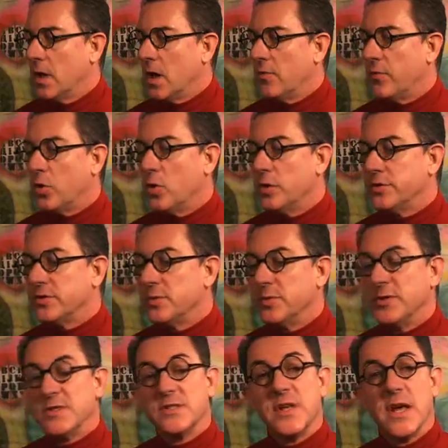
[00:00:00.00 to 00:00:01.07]
Of all to
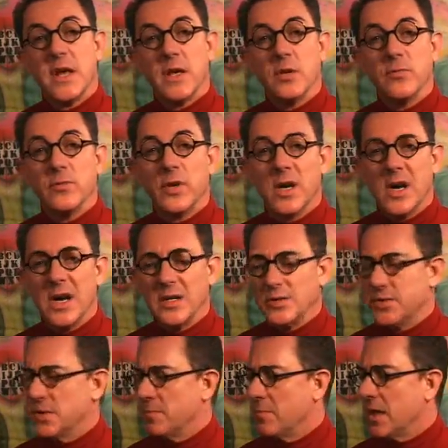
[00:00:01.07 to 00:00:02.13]
be said of
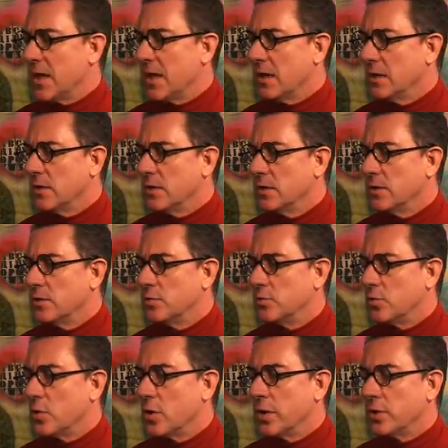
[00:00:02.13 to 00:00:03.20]
gods and men,
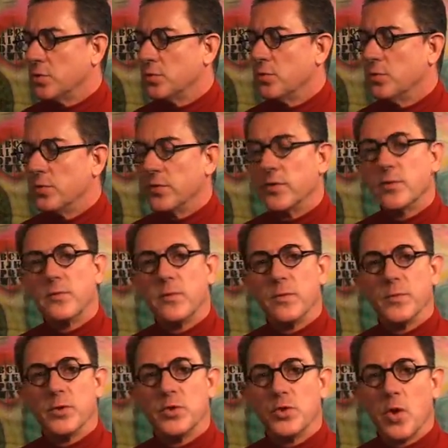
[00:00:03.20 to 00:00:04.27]
drawing truth
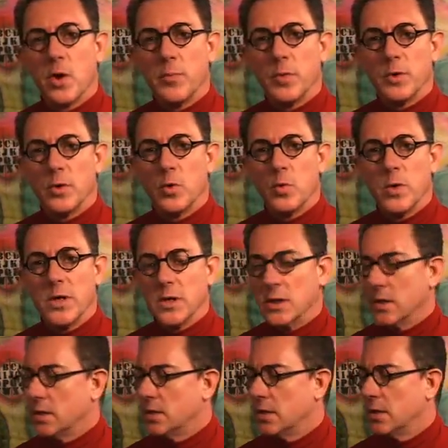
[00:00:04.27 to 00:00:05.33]
from the sharpened quill,